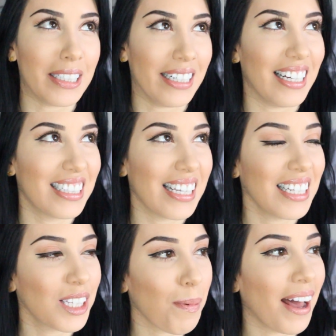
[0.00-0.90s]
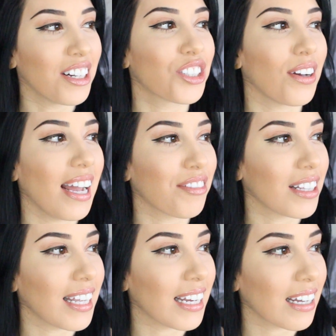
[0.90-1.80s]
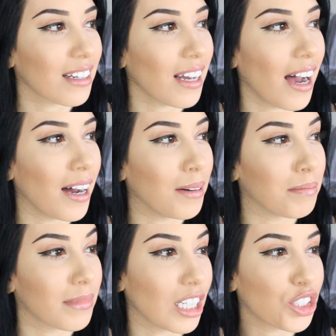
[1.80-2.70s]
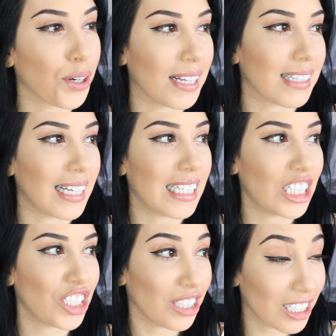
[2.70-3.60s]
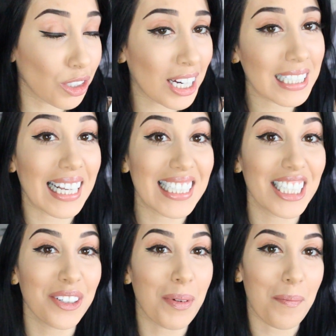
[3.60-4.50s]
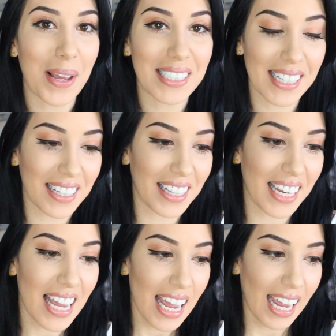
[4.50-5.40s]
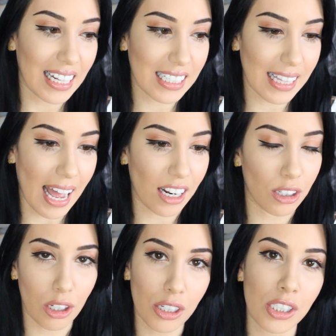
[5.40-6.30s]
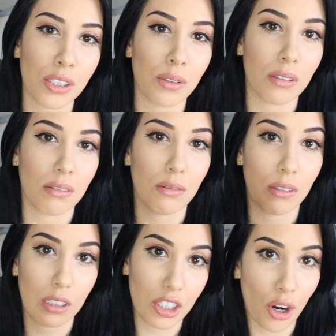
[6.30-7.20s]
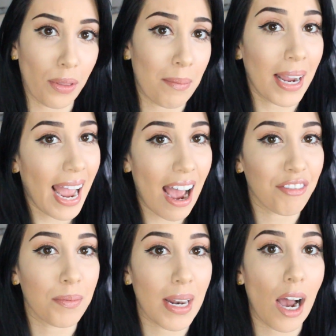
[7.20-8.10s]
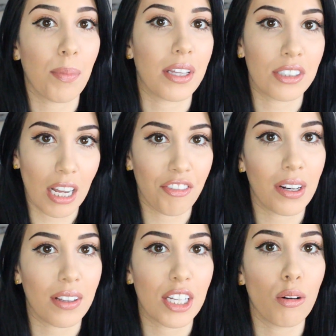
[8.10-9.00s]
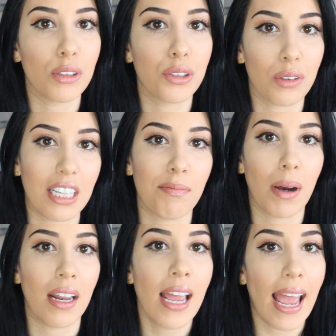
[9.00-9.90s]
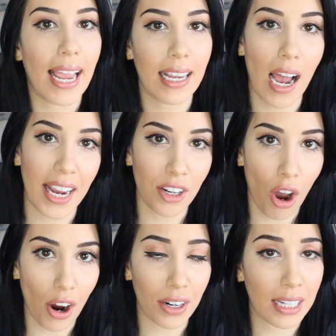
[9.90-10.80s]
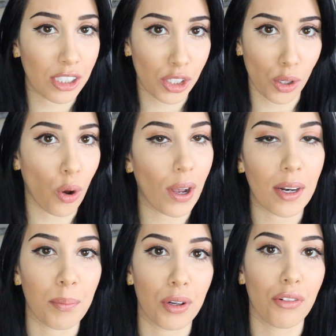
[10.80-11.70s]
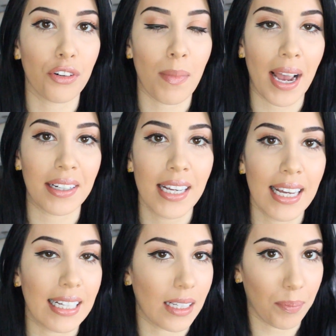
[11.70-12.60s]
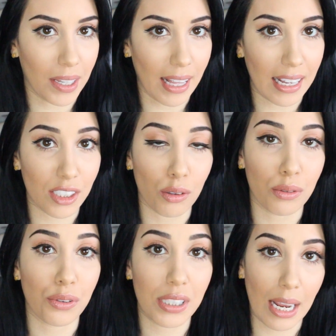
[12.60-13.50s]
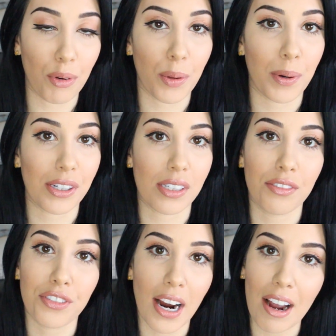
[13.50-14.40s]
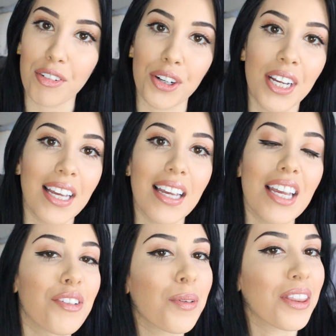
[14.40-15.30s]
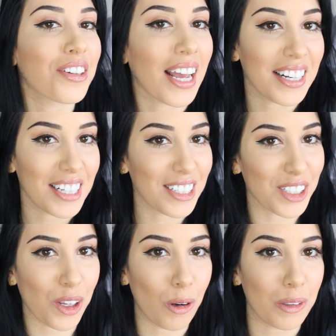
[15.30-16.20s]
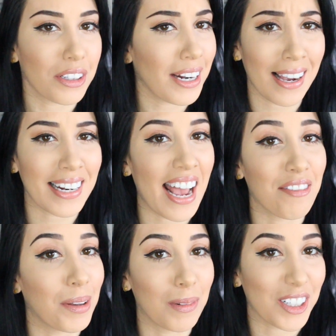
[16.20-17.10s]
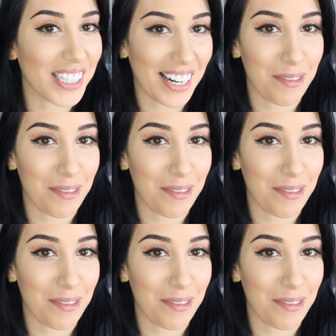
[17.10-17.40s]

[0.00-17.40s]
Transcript: it's in Spanish, so I have to think the translation, but basically it's that looks, you know, they might have them now, but they're definitely going to leave, but a kind heart and soul and a beautiful mind is something that is going to stay with a person forever, even when they're 90 years old. They're not gonna have them looks